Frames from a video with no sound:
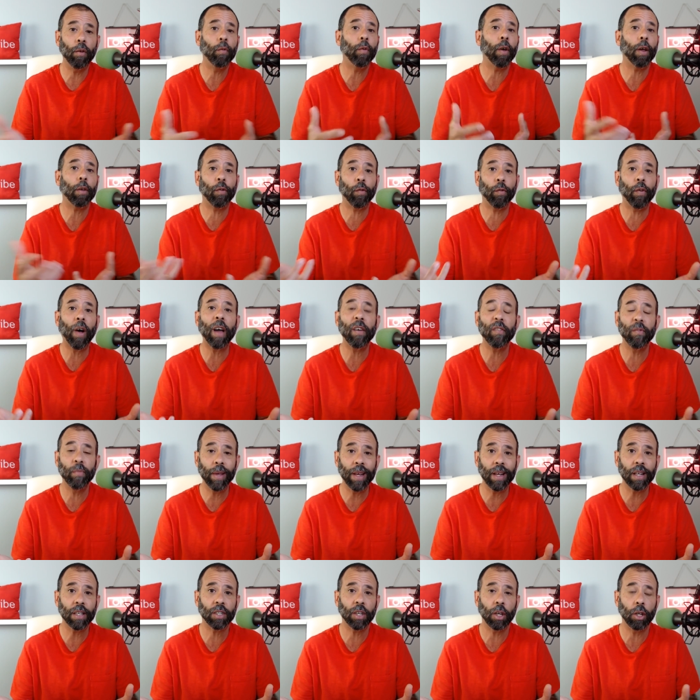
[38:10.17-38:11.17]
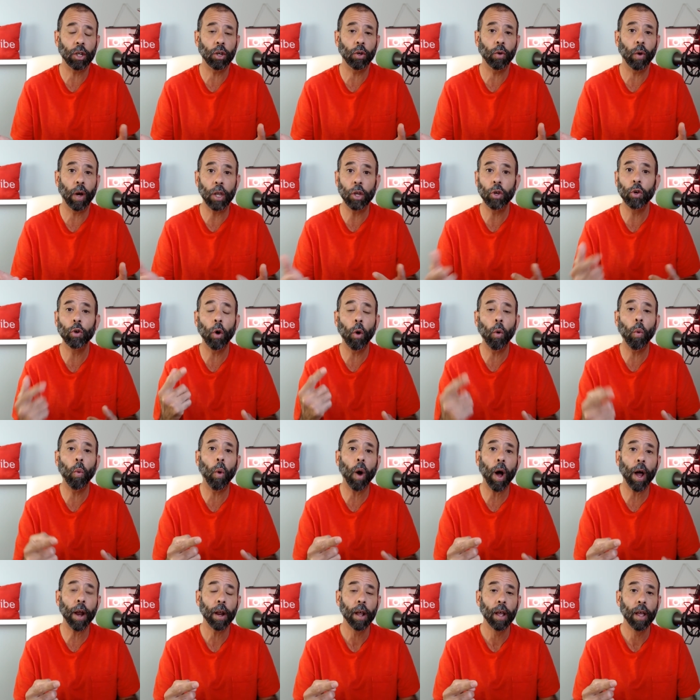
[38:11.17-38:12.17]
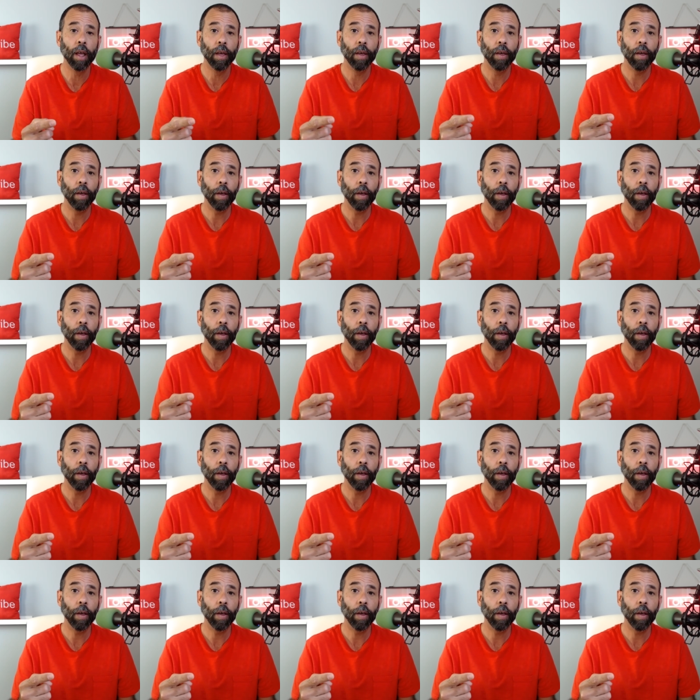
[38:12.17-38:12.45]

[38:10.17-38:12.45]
invest five minutes in you. And you know what?